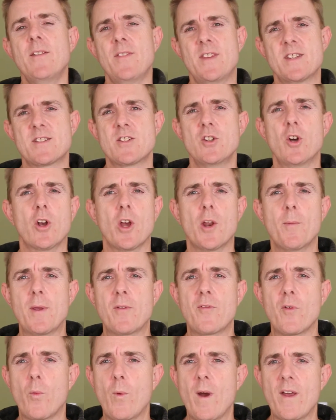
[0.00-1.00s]
This is not going to
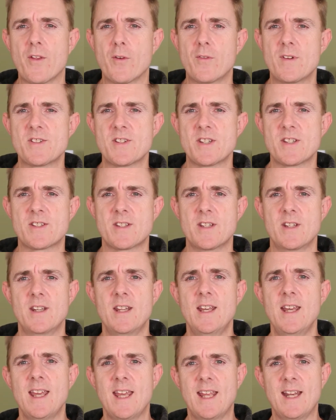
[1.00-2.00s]
be for weather
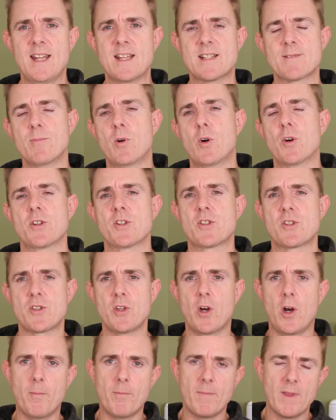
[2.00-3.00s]
resistant. It is more to
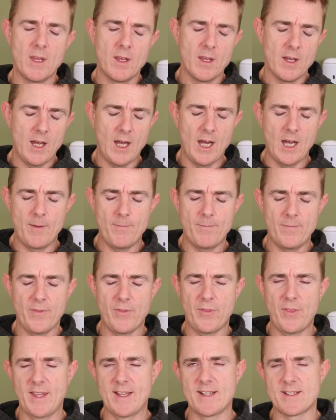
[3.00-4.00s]
stop um,
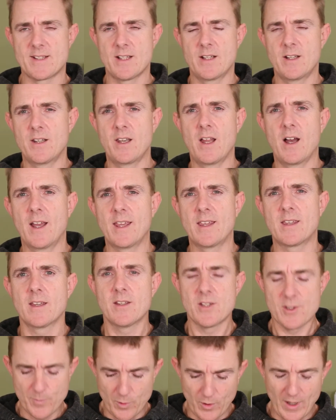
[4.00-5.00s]
things like
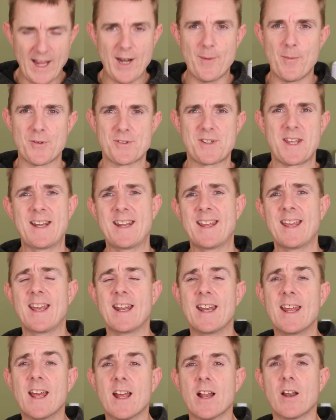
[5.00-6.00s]
small animals getting
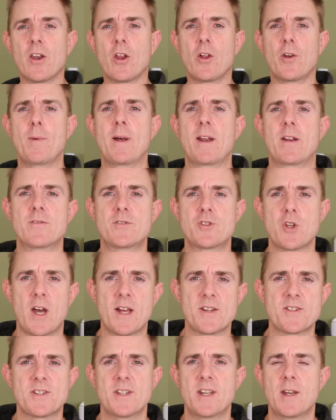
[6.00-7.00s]
in it, a load amount of
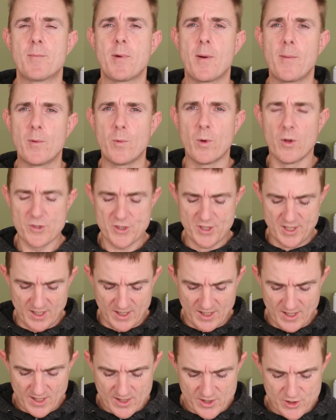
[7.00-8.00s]
dust, and it probably will
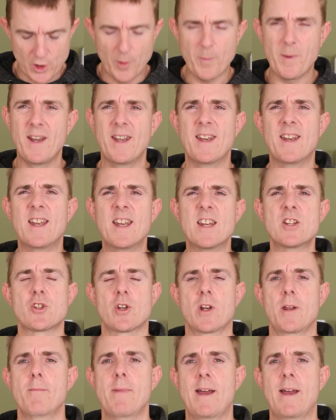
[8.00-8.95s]
st stop an initial